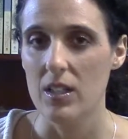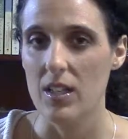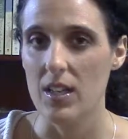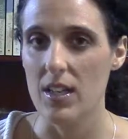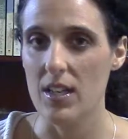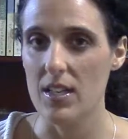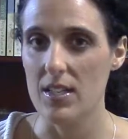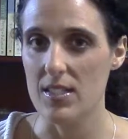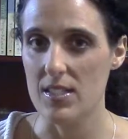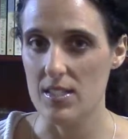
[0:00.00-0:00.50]

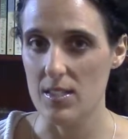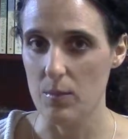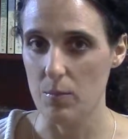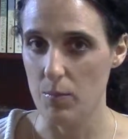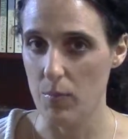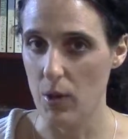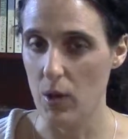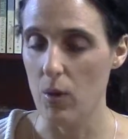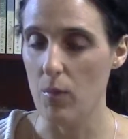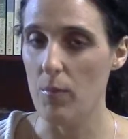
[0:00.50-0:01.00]
It's
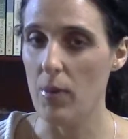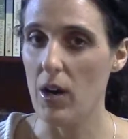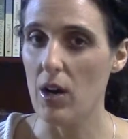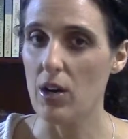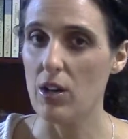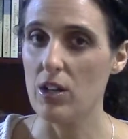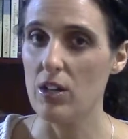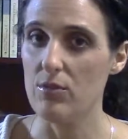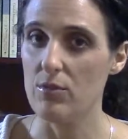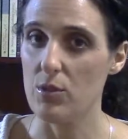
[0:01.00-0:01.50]
a
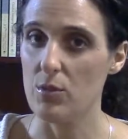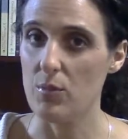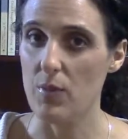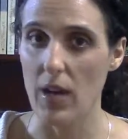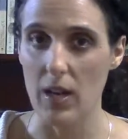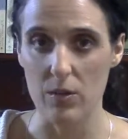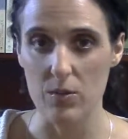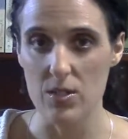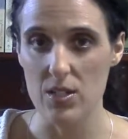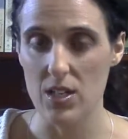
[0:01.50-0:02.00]
ballpark of
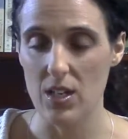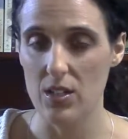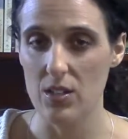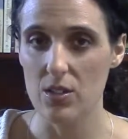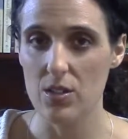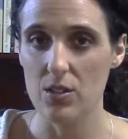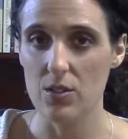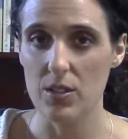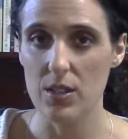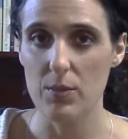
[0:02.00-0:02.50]
around
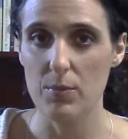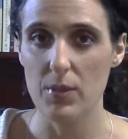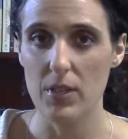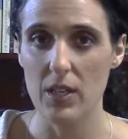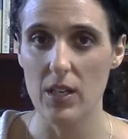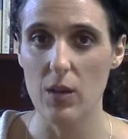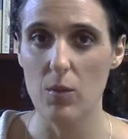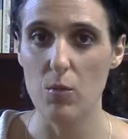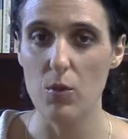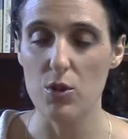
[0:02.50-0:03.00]
10:30 p.m.